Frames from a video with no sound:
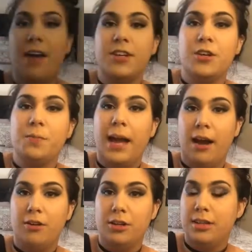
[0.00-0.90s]
I have a new
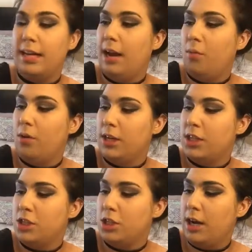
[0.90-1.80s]
powder that I
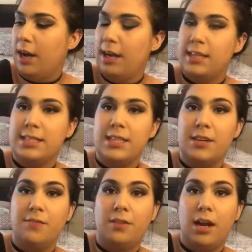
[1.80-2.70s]
wanted to try. It's
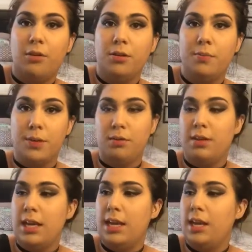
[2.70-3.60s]
the Flower
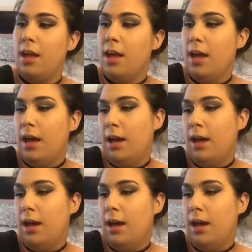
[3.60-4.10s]
Beauty